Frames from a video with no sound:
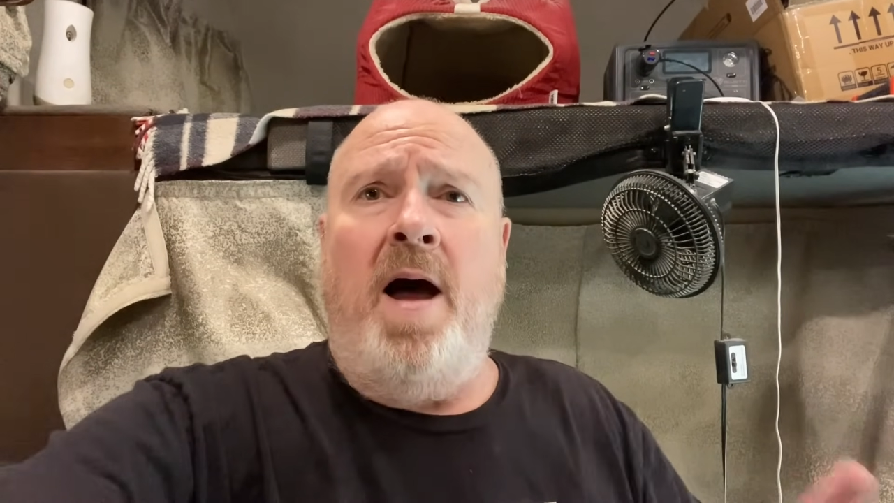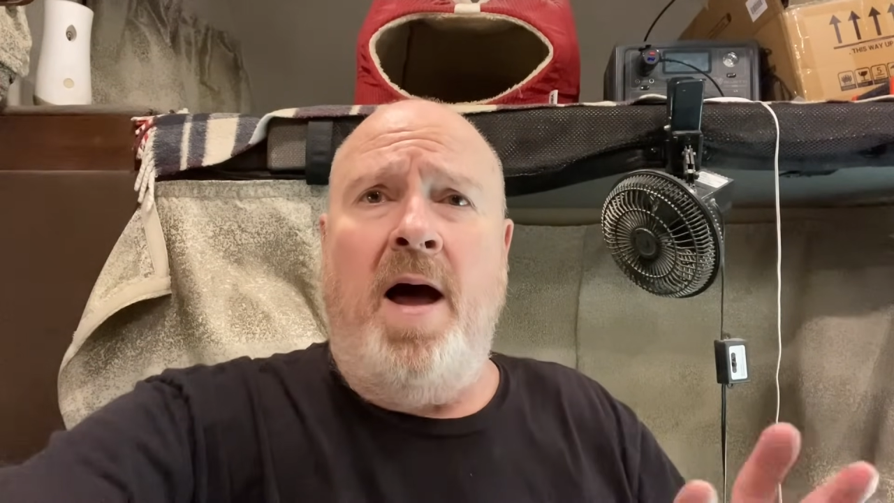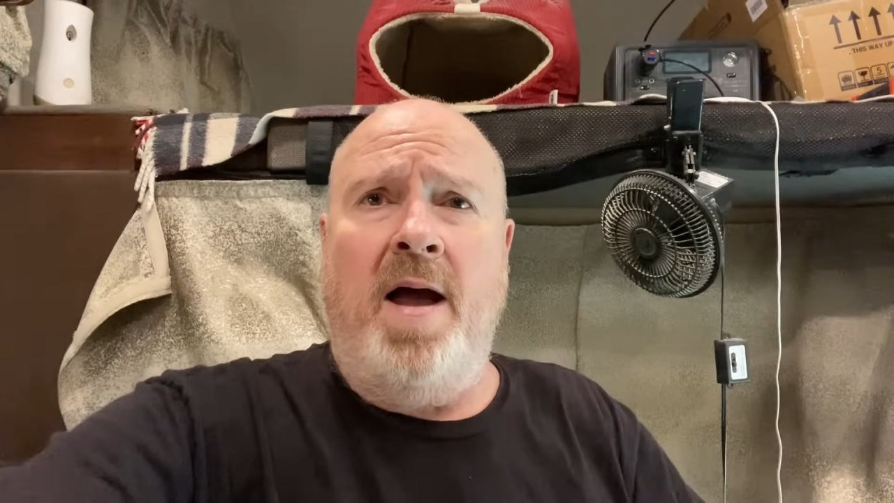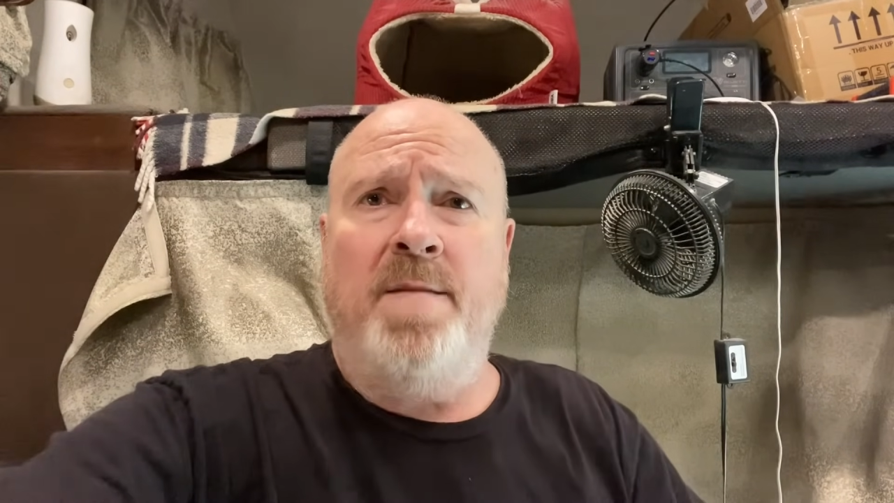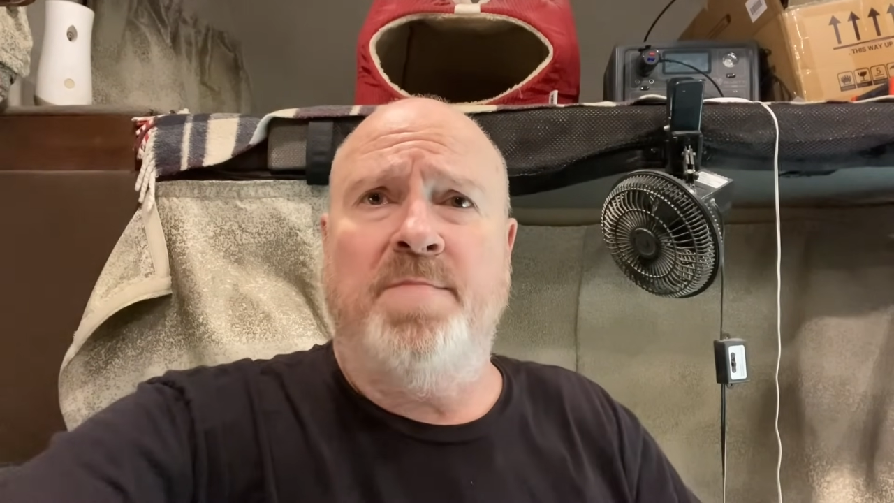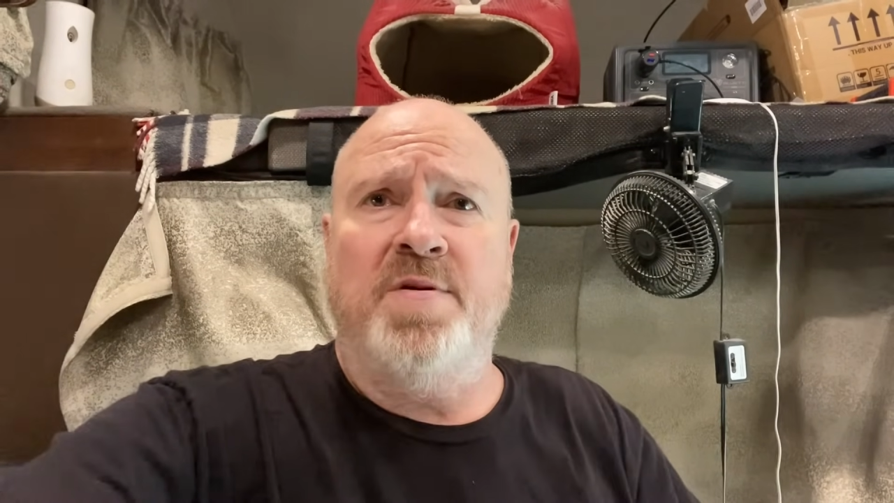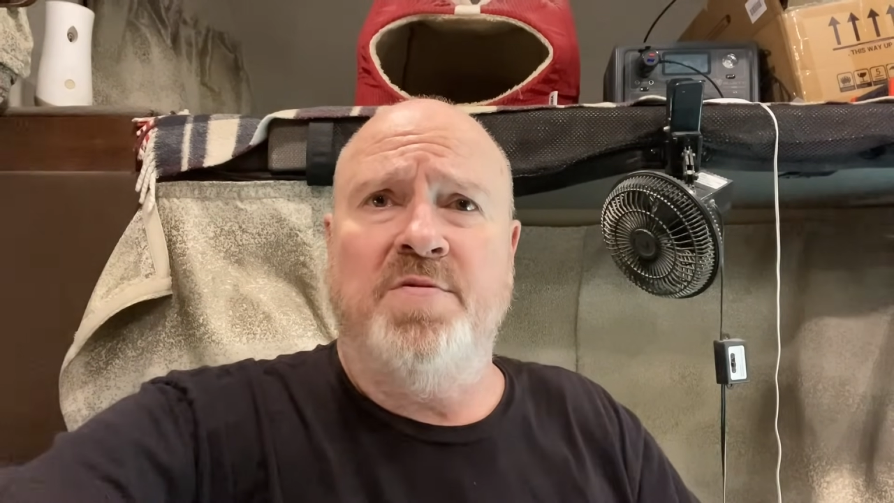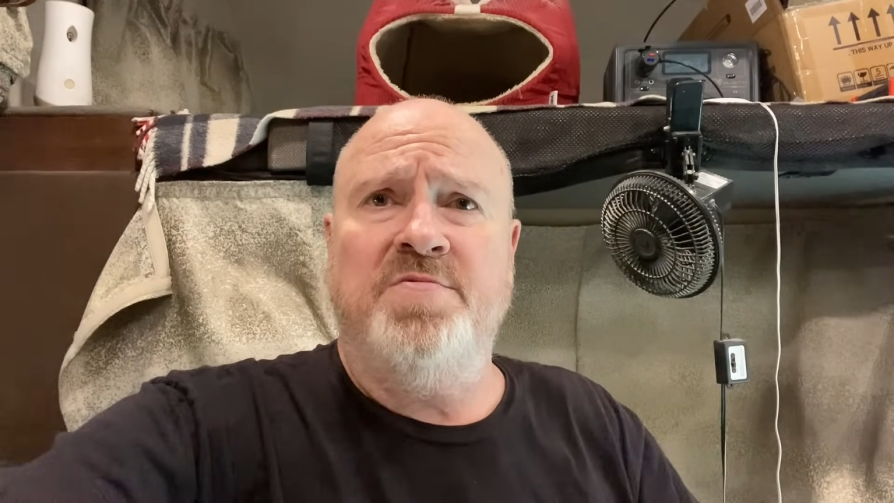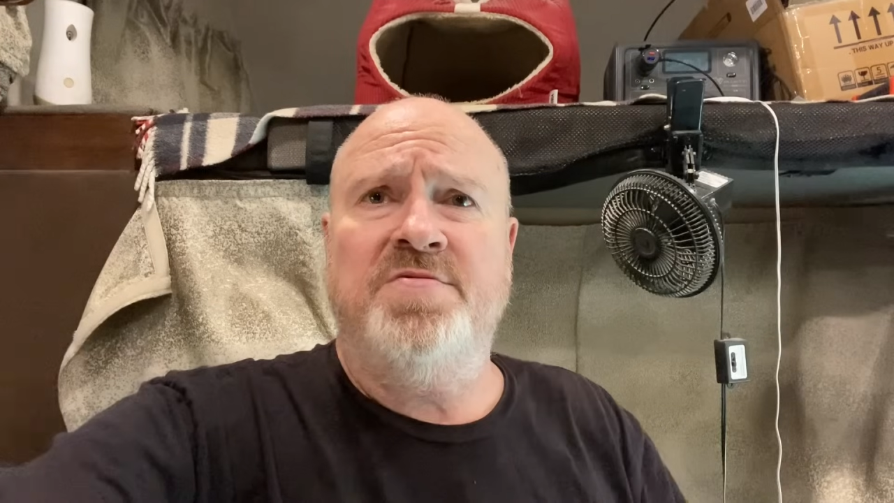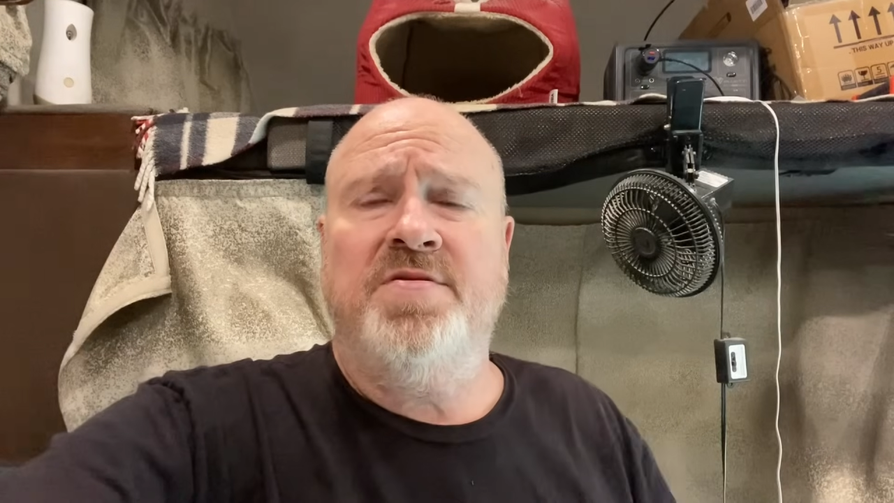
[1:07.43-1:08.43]

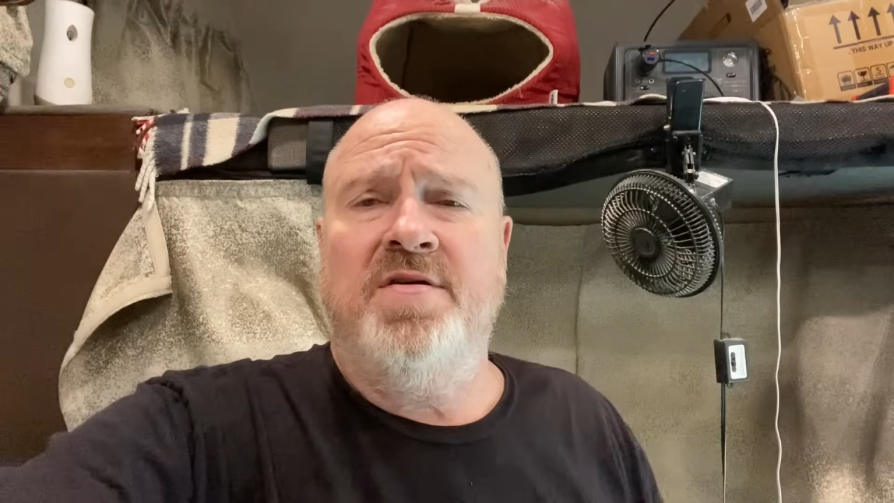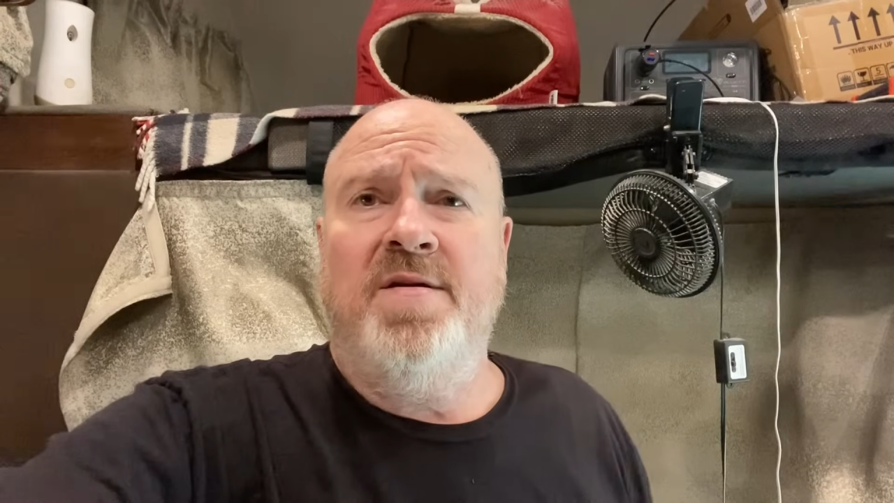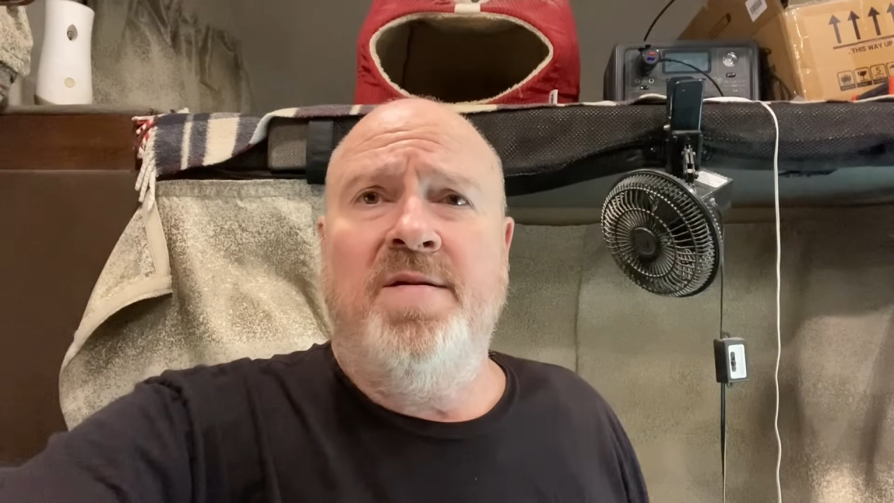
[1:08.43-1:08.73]
HiBoost,